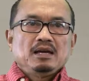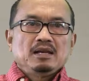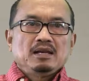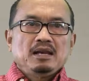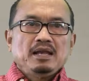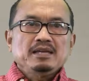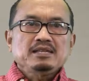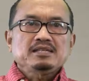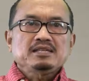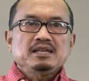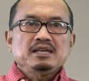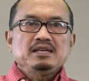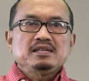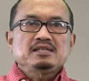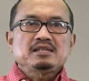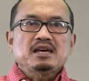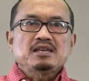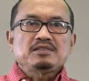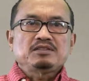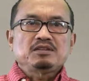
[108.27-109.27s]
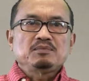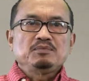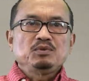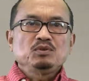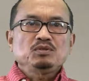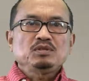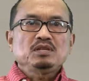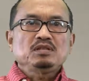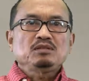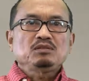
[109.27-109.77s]
less is
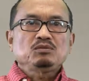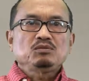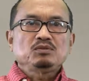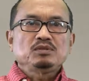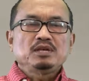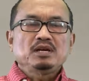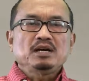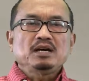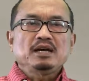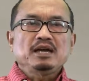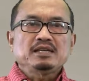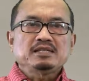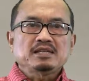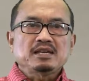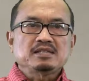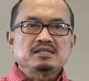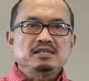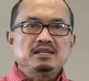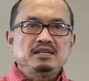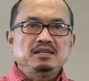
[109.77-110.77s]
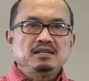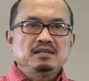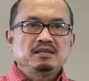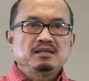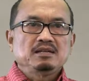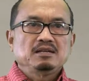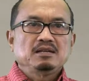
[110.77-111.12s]
attributed to the SSE.